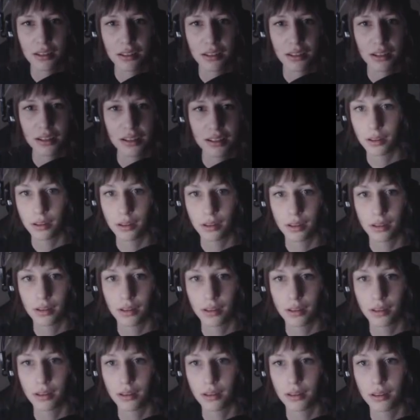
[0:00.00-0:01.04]

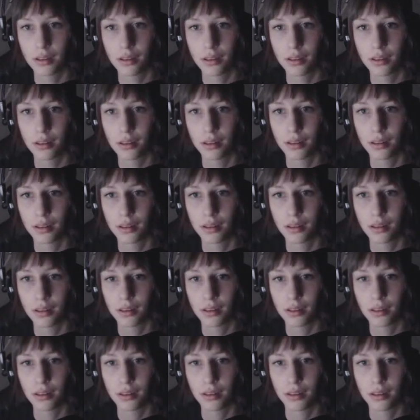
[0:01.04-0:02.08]

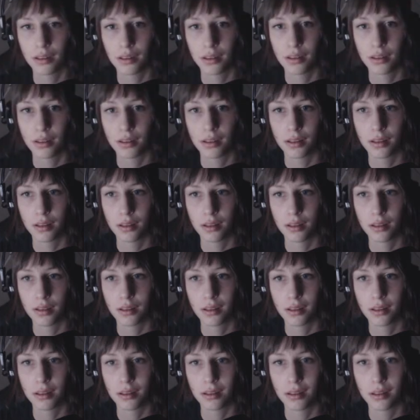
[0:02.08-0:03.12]

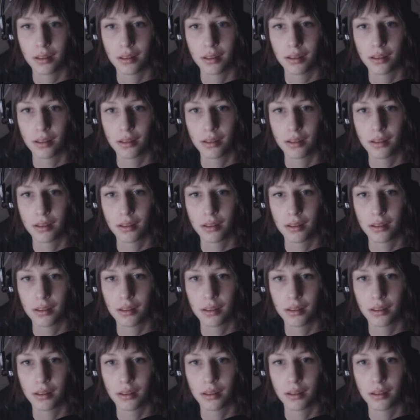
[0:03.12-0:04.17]

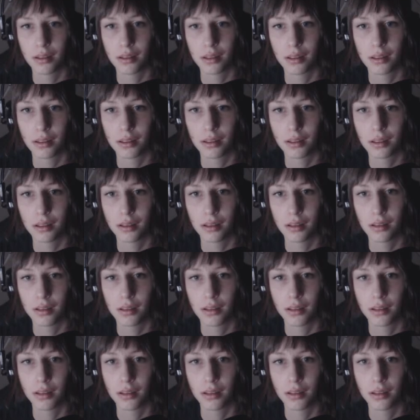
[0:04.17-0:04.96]
No one is speaking in this clip.